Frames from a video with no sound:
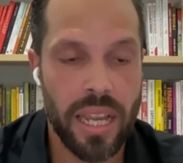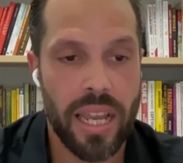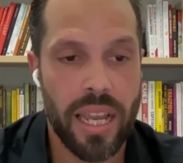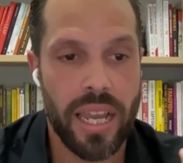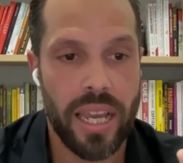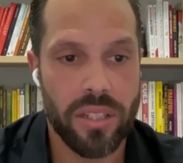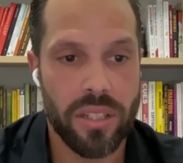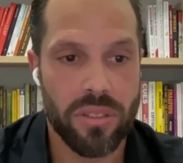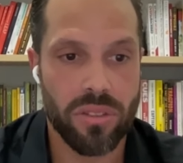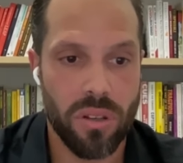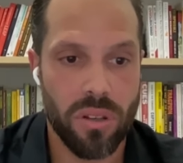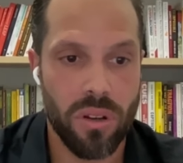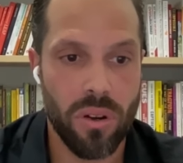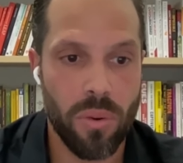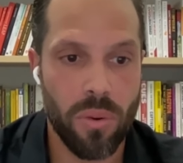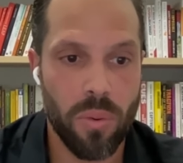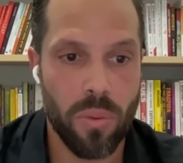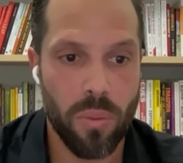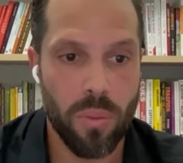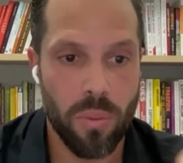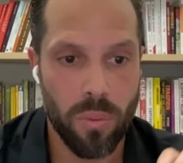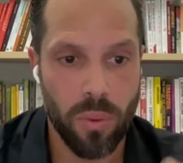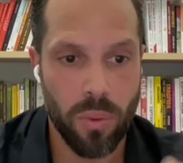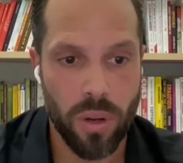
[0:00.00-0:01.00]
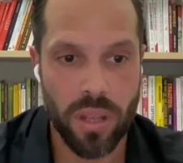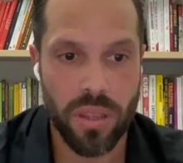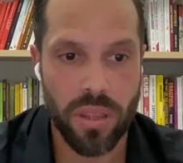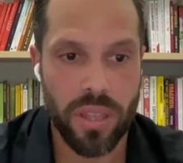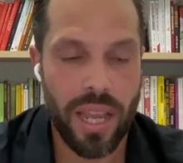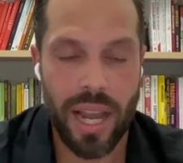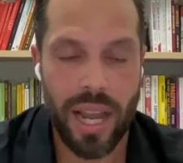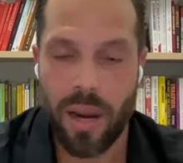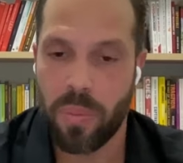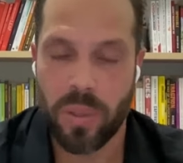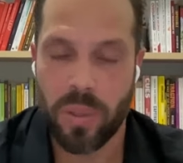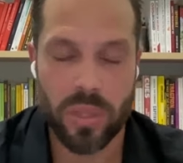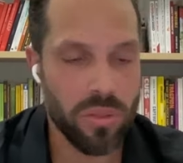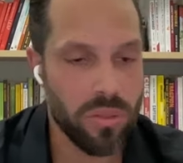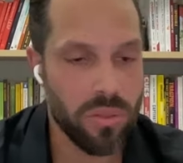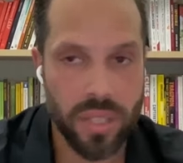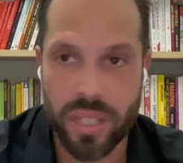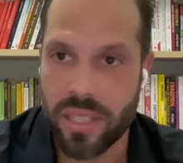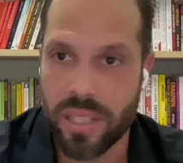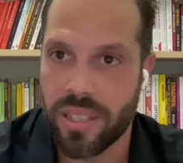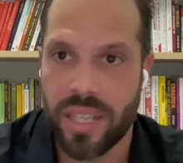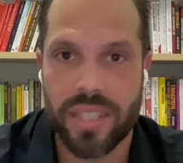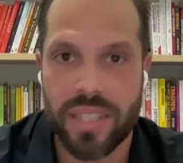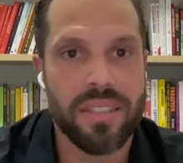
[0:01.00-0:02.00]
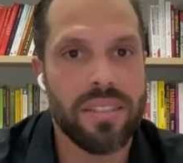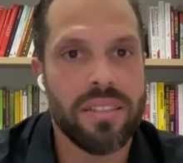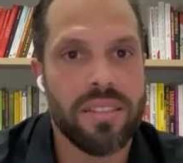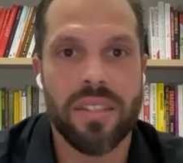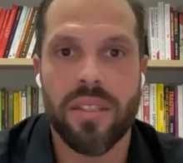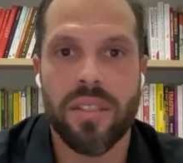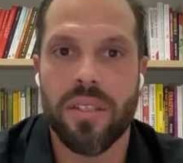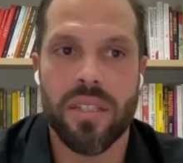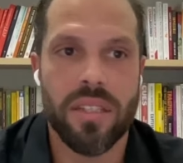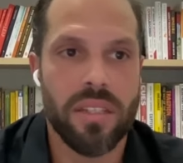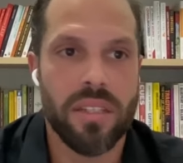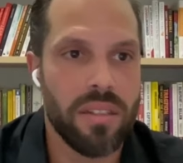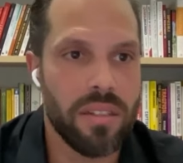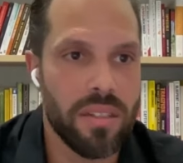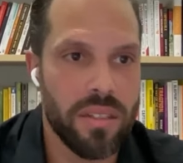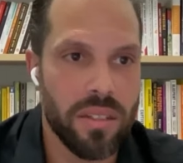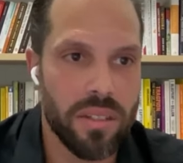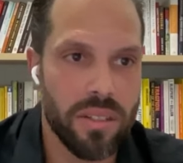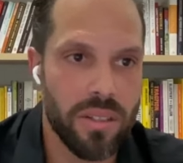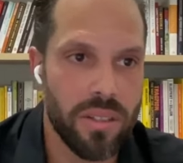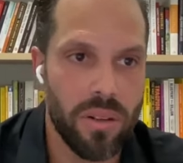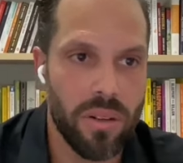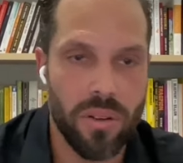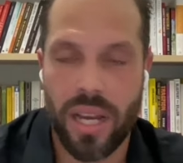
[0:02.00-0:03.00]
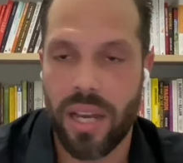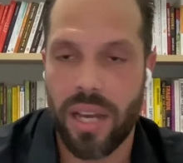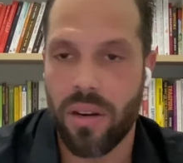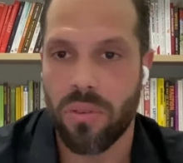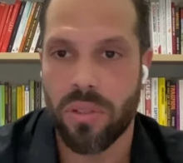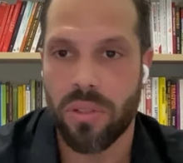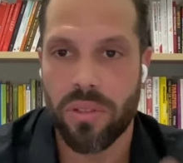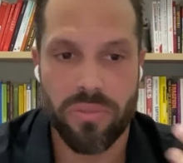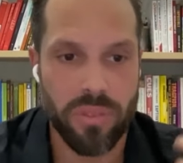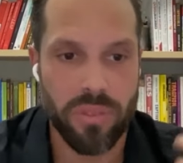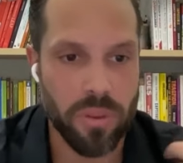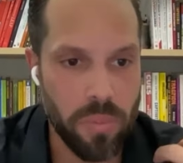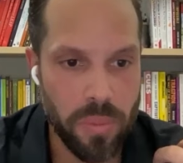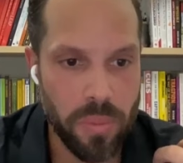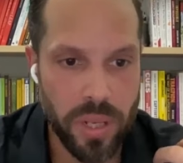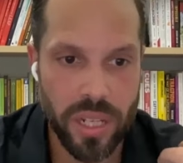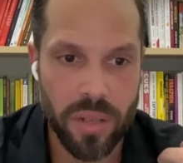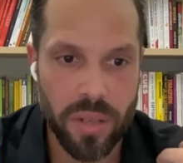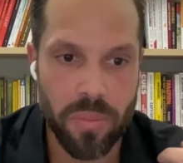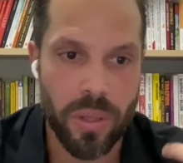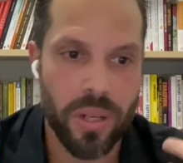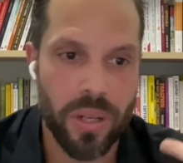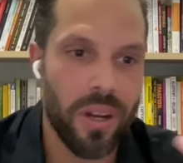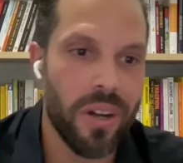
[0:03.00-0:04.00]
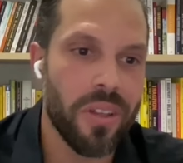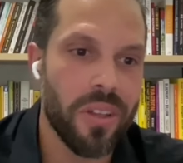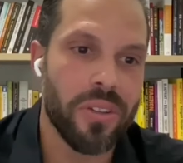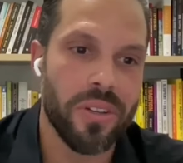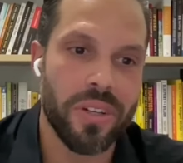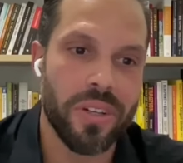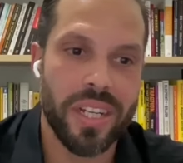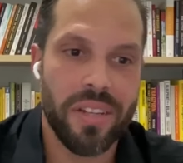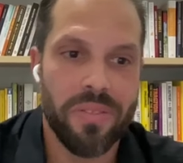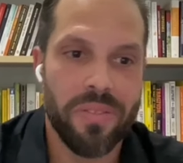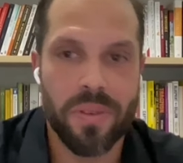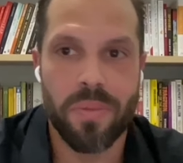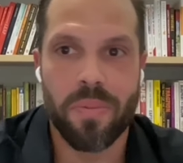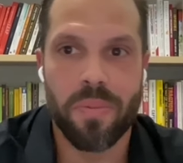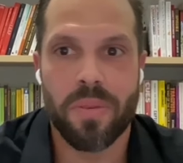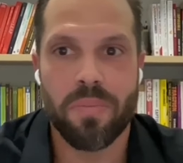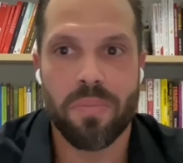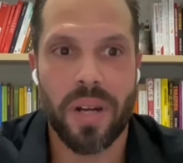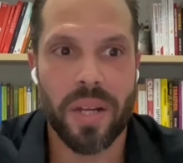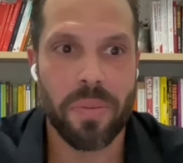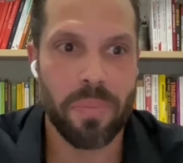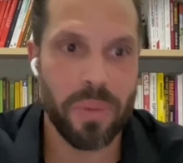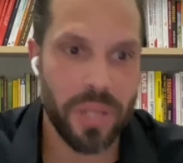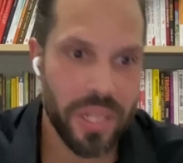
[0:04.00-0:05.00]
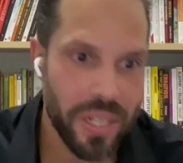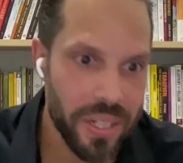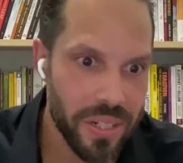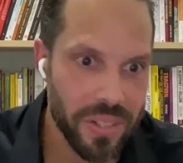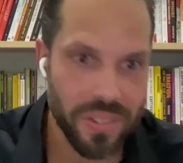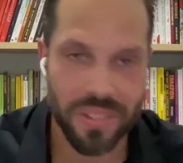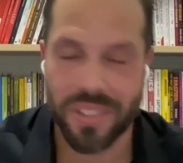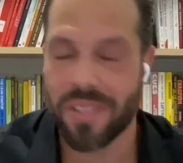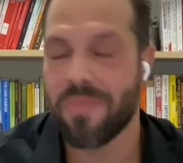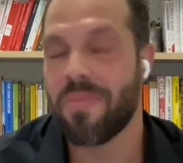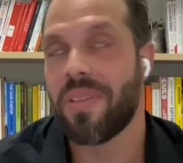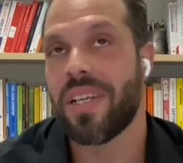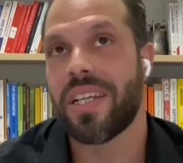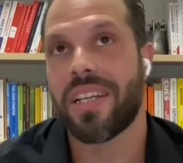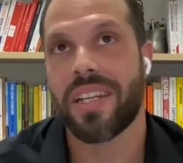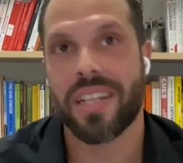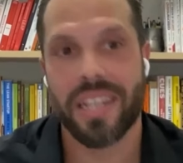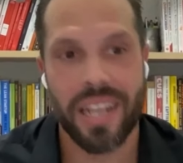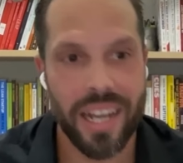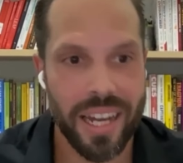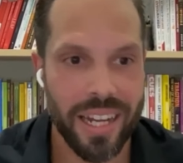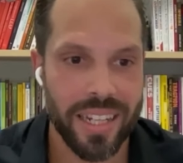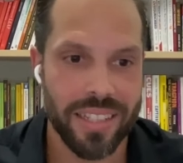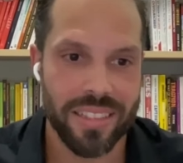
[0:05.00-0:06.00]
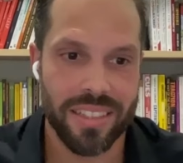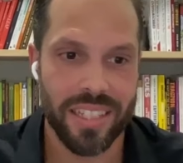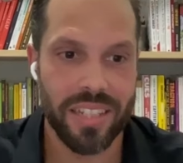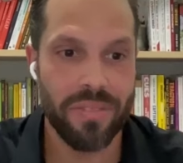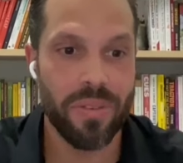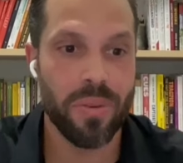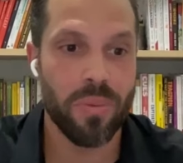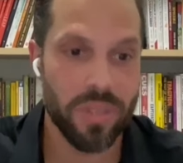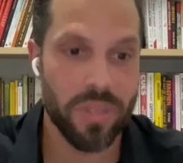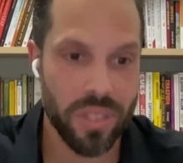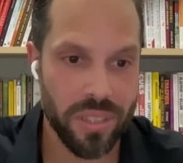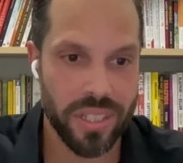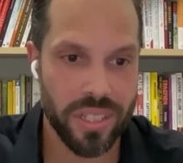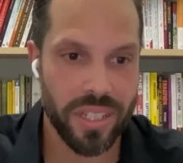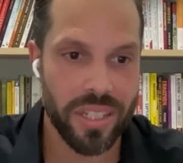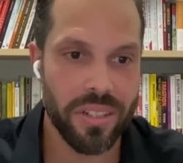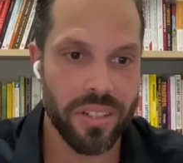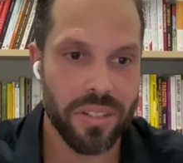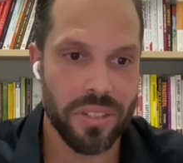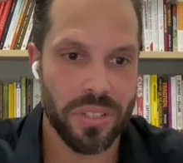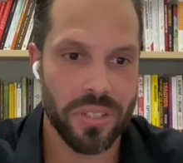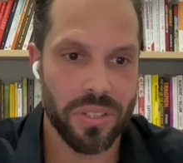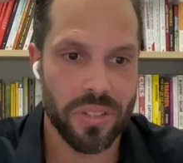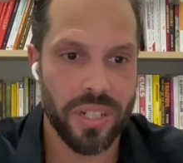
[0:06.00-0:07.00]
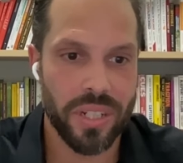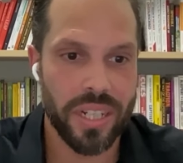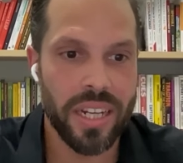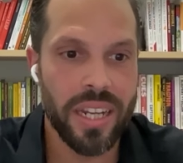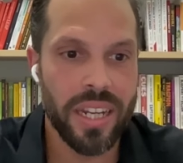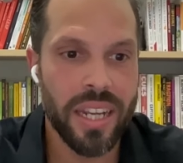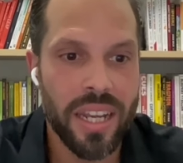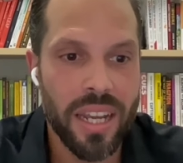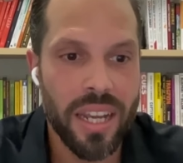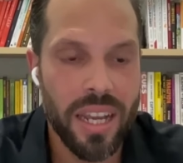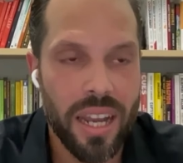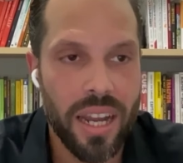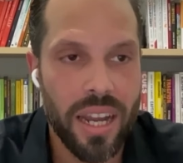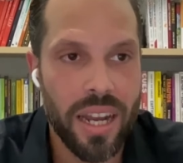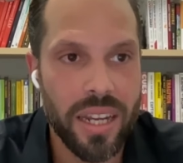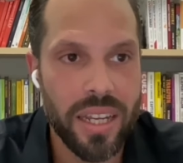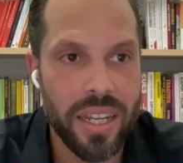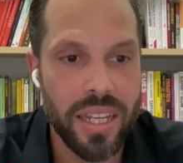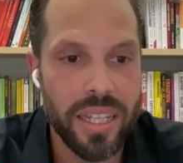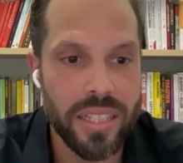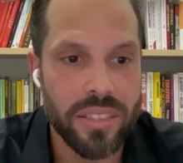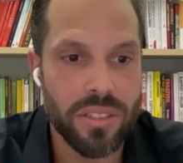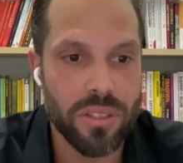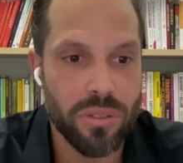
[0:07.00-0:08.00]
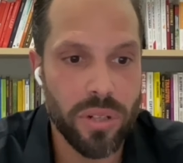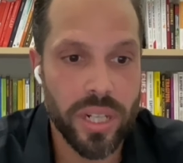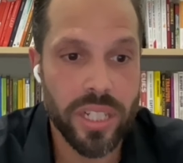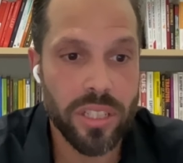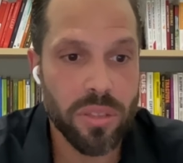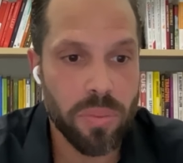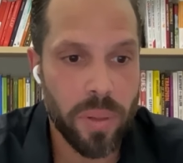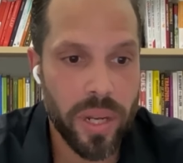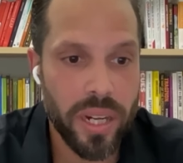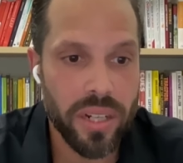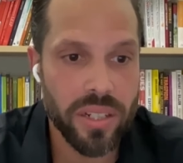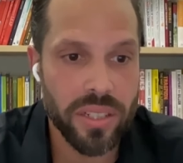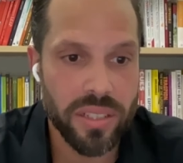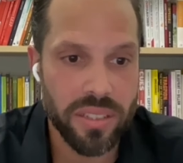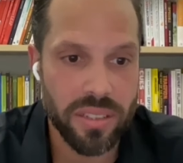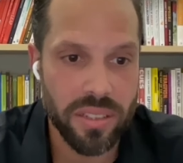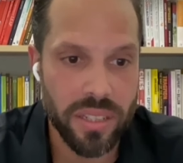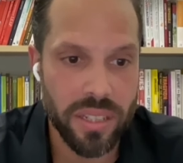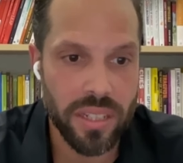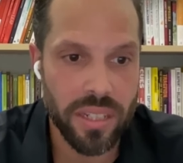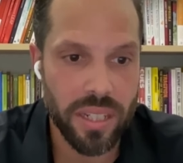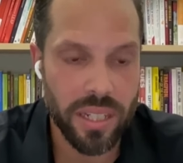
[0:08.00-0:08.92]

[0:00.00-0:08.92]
And so one of the opportunities I see, not only for me but other, even my peers, I'm like, guys, even within the industry, it's transparency.